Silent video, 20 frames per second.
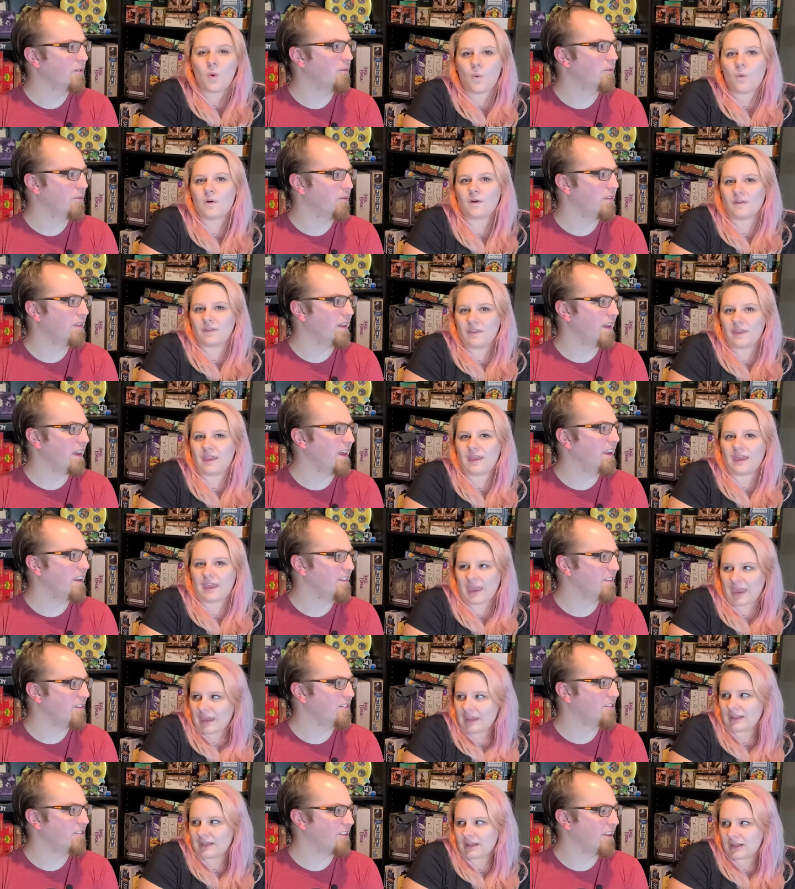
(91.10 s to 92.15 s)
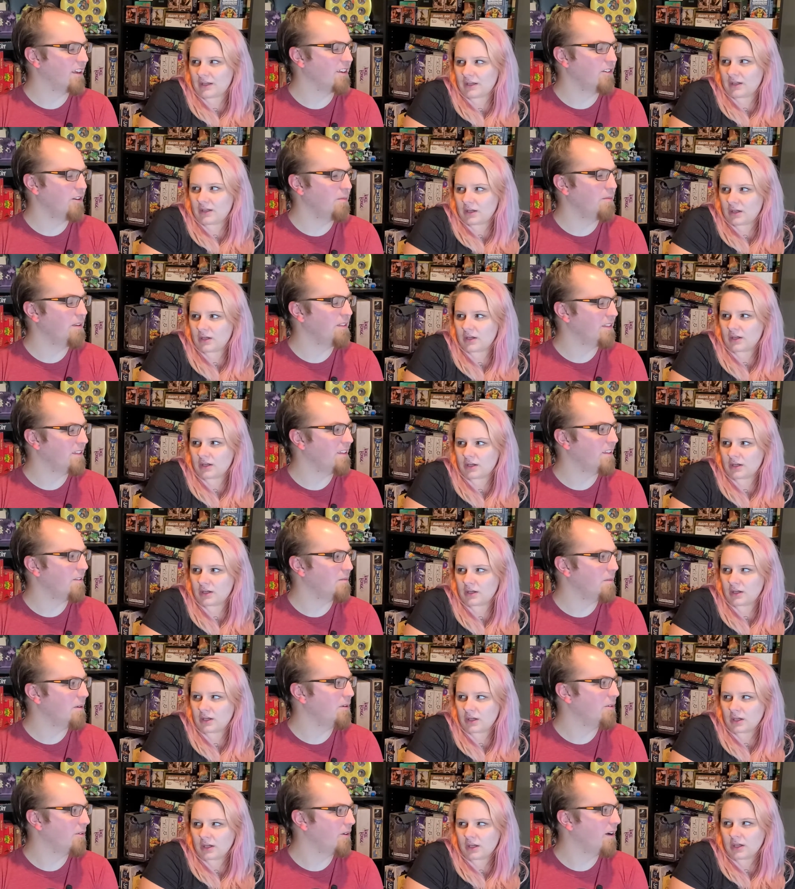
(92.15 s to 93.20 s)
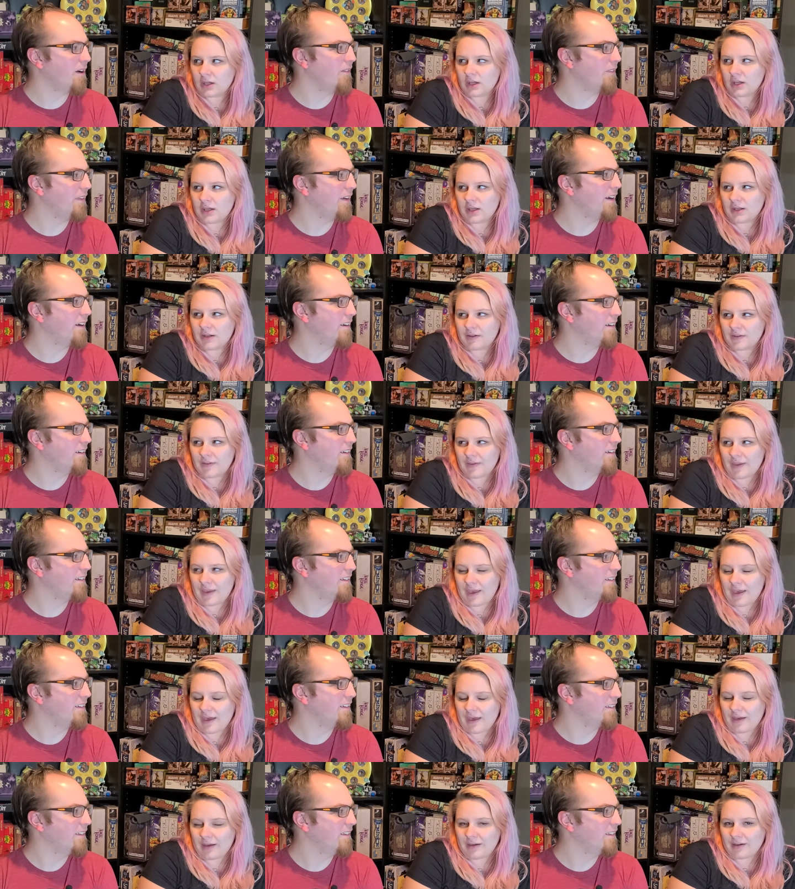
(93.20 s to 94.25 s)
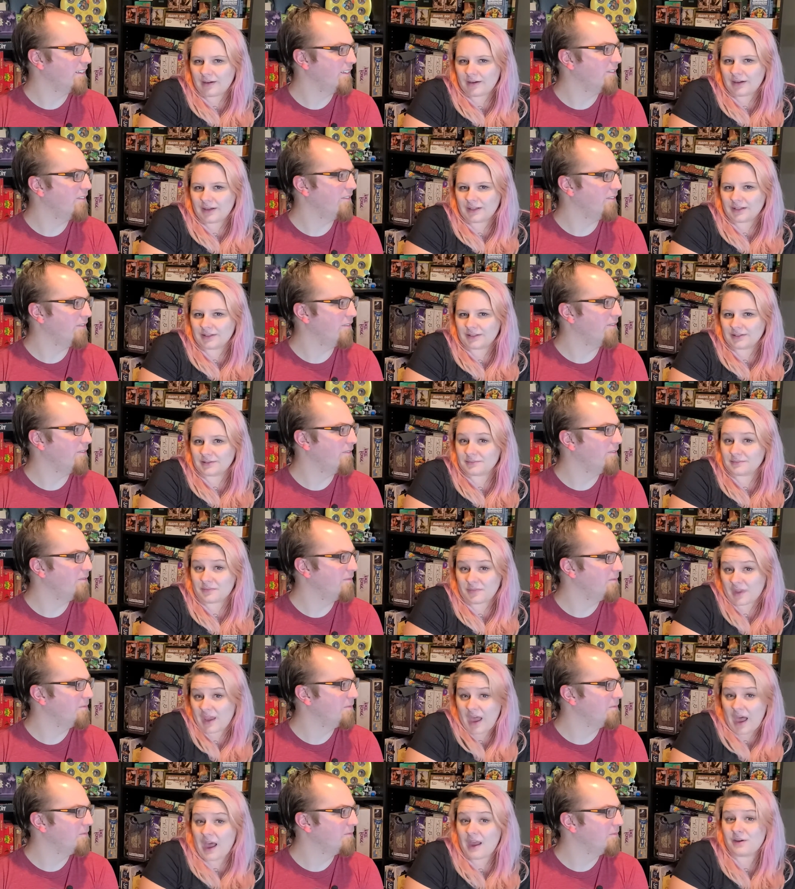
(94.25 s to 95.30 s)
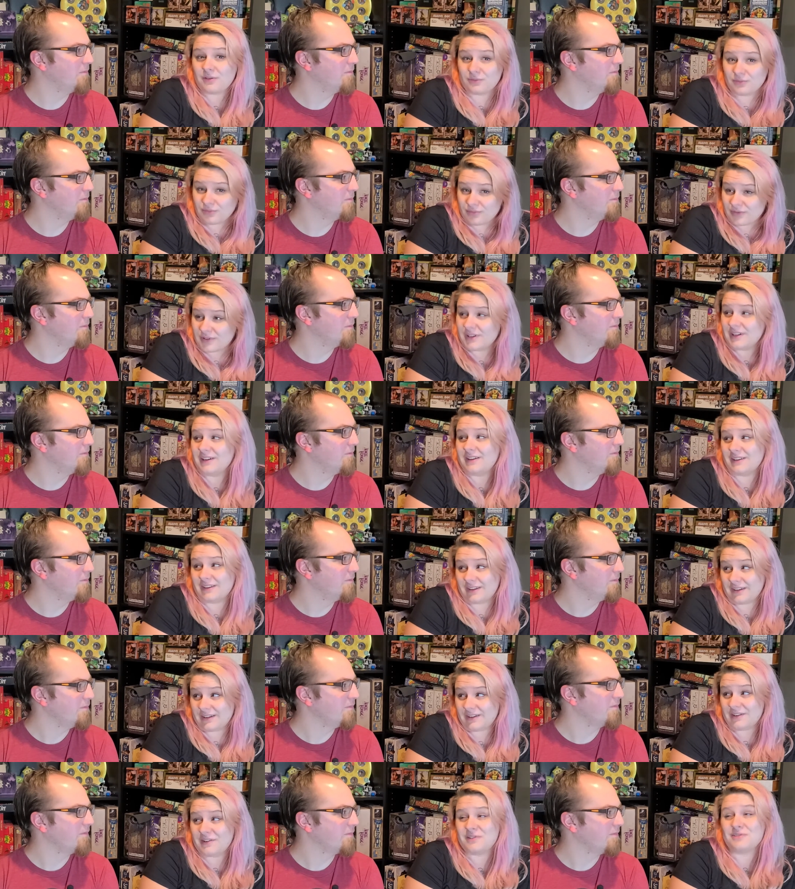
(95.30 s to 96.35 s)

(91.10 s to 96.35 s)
Speaker 1: or, or they, they, hate, it. Hate There's it.
Speaker 2: like nobody that's in the middle ground there. Yeah, and
Speaker 1: mm-hmm. I really,